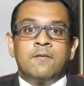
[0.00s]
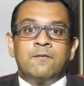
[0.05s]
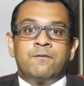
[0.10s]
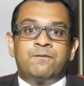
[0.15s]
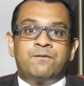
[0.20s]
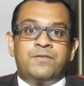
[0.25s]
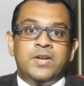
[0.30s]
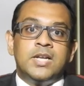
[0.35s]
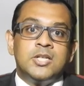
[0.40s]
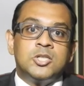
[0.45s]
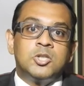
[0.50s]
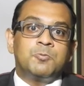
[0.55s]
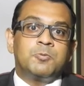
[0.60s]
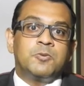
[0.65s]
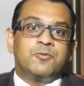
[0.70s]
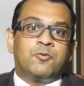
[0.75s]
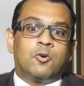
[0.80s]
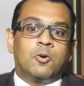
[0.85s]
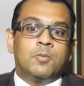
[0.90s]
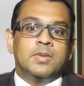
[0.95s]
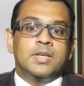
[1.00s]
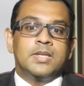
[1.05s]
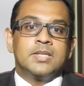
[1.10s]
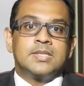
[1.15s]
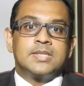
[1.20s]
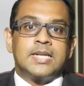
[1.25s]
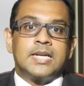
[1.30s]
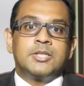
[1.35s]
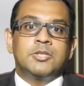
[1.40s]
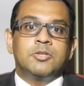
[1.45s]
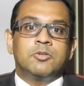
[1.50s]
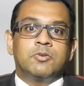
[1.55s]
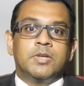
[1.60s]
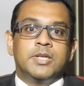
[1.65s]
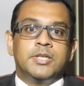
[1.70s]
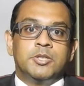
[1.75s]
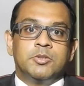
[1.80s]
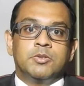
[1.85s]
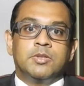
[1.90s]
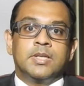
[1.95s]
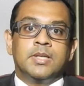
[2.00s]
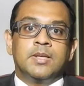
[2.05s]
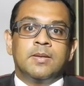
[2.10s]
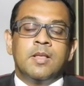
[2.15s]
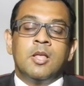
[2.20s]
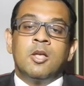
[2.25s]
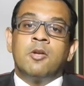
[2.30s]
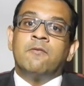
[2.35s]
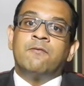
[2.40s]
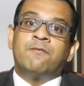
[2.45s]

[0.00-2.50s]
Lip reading: fail to perform their statutory duty,